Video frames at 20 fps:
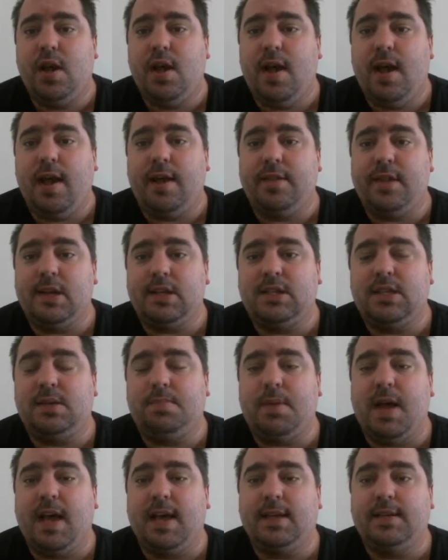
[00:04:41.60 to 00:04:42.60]
and then
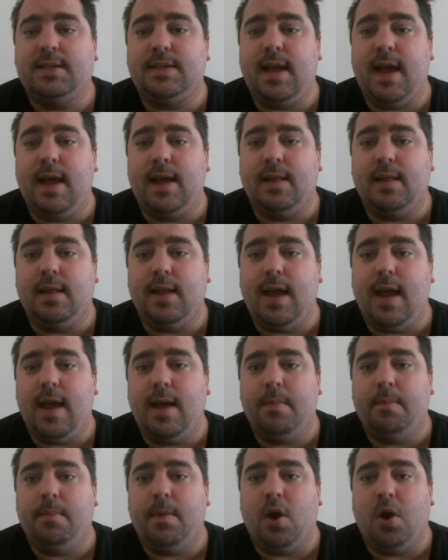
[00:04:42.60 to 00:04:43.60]
space
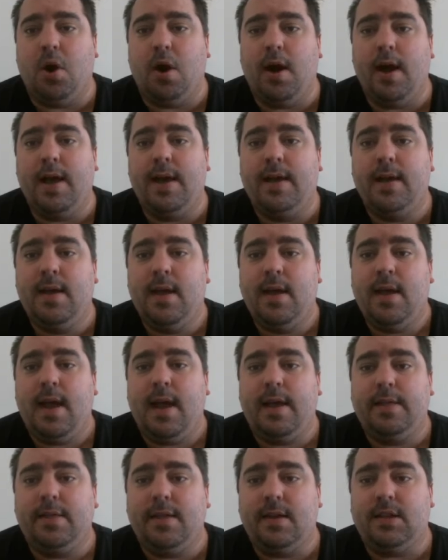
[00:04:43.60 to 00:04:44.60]
LMI,
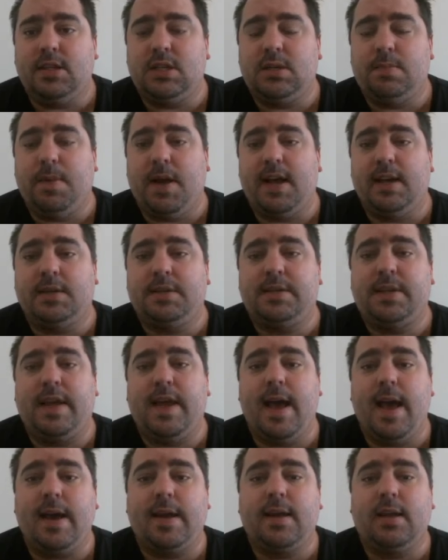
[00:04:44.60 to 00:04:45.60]
and then space
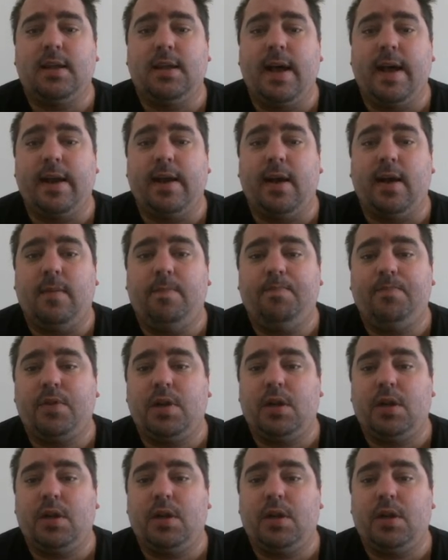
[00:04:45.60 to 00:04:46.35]
calculator.